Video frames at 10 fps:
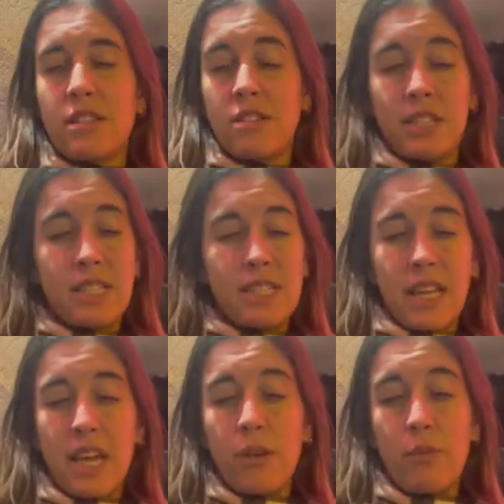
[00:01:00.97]
I started
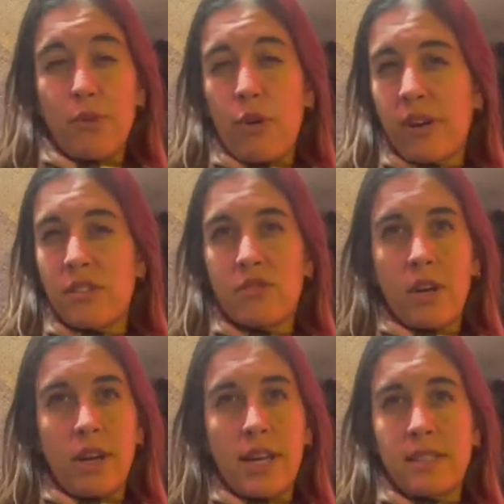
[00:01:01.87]
singing with
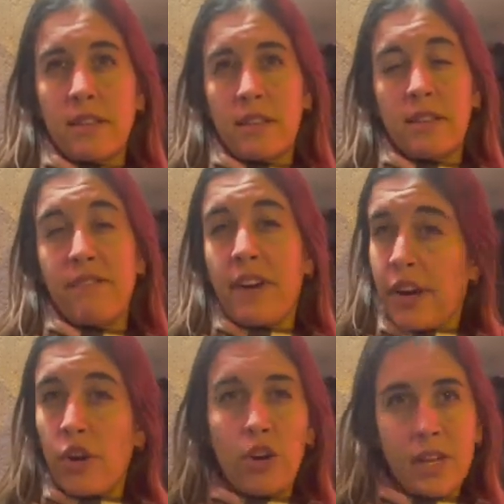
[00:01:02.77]
orchestra at a very early